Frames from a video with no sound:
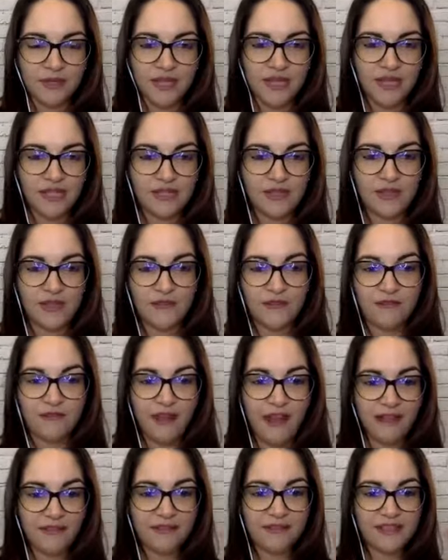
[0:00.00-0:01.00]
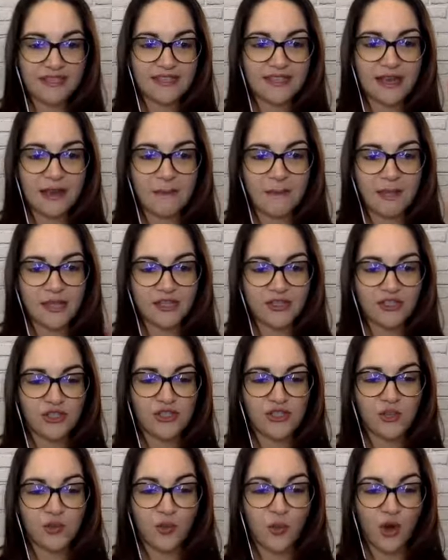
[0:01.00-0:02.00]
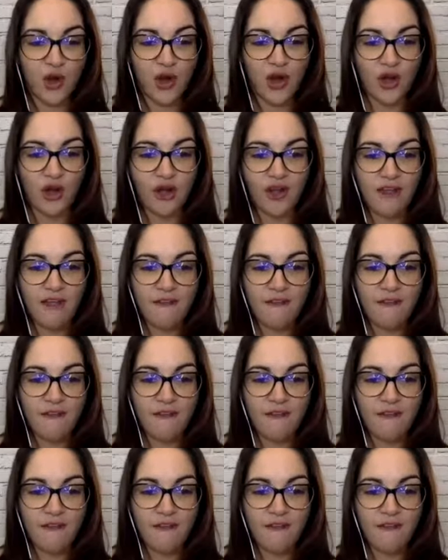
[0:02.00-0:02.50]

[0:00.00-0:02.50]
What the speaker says: And so the 5 things that I mentioned were